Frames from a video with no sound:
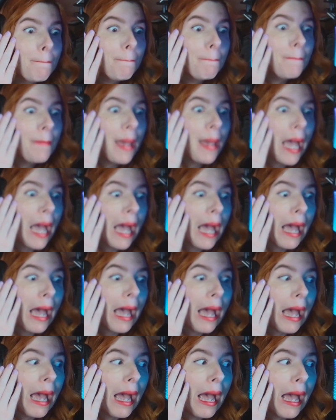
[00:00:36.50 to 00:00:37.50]

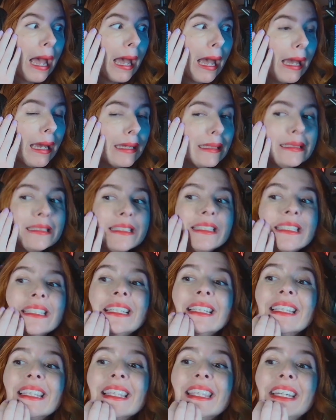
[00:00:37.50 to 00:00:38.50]
bad.
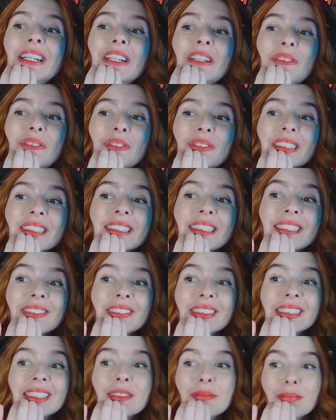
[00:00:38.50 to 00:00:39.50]
They're really,
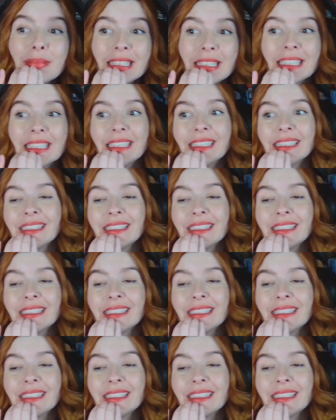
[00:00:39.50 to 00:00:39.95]
really bad.